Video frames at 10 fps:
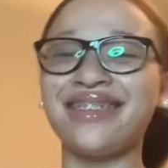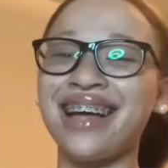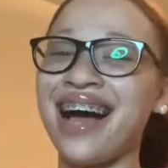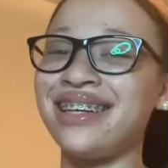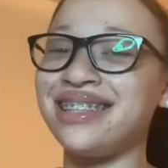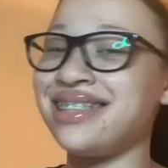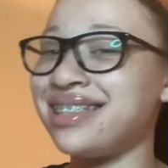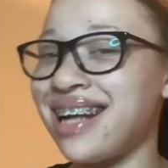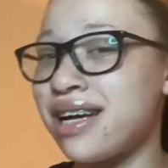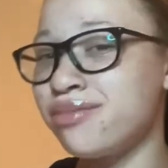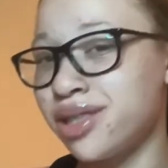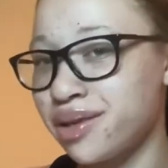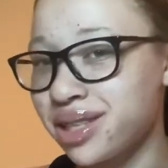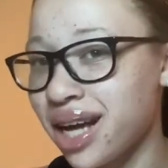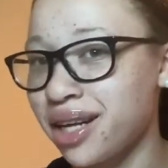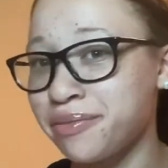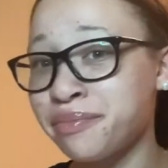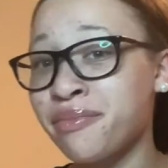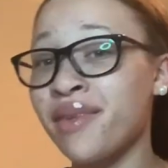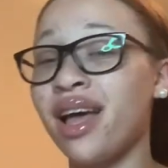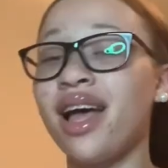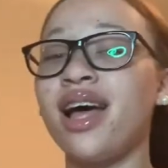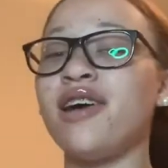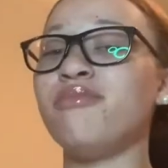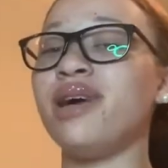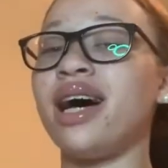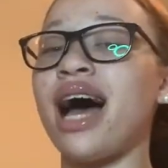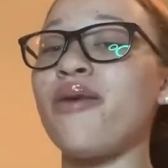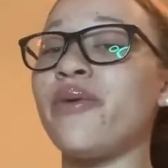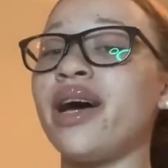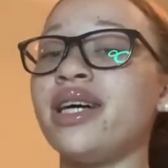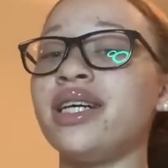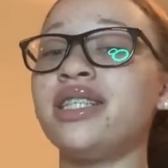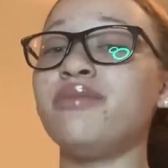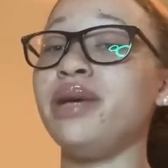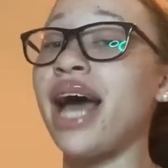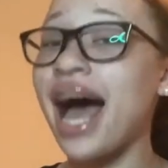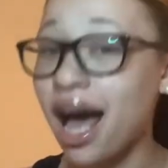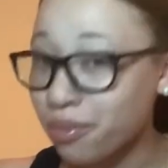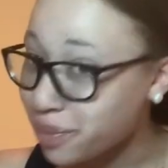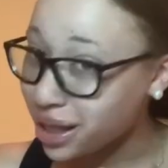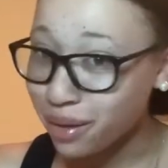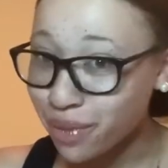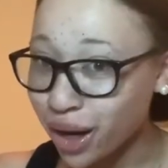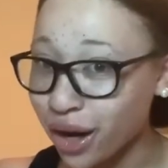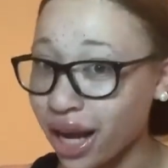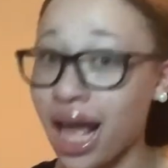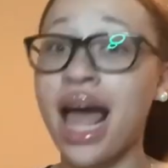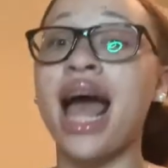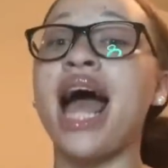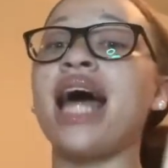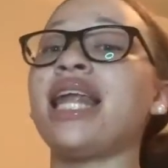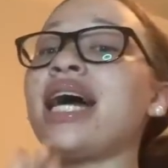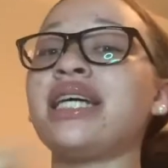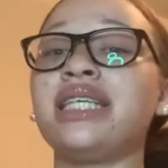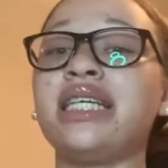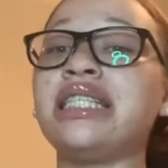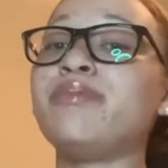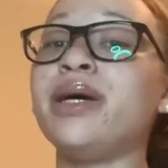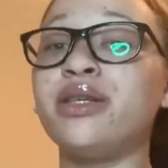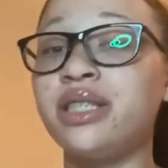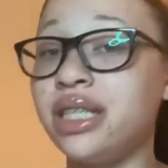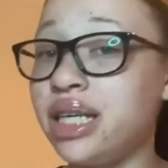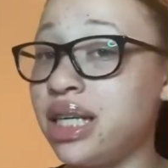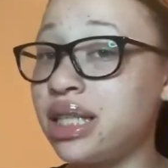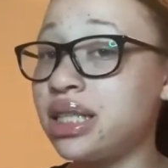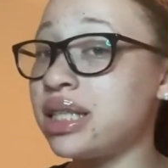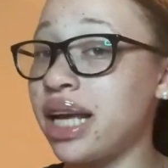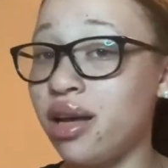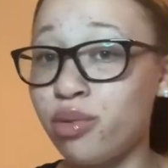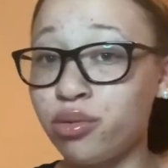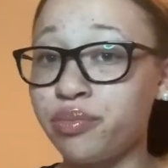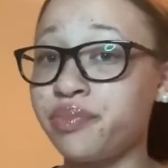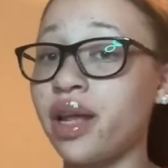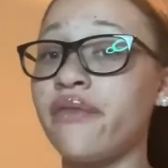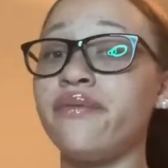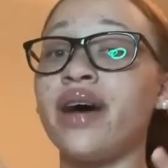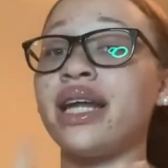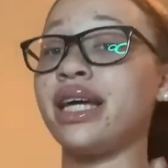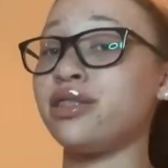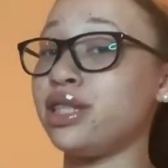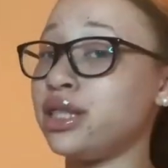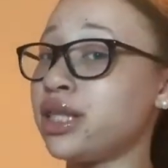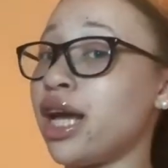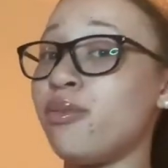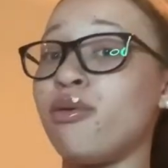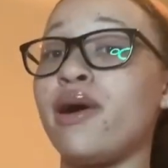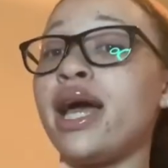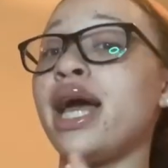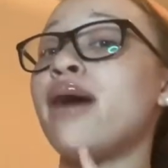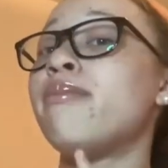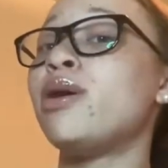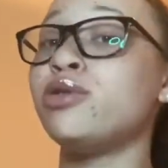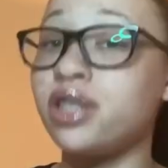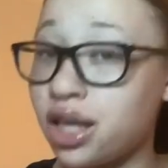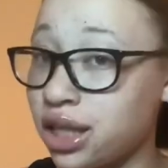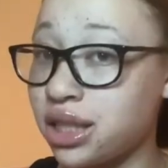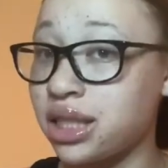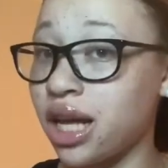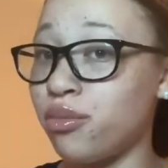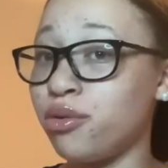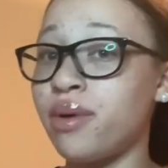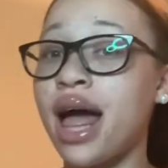I just, I'm so excited. But I want to be happily married like I said, spiritually stable, financially stable, emotionally stable.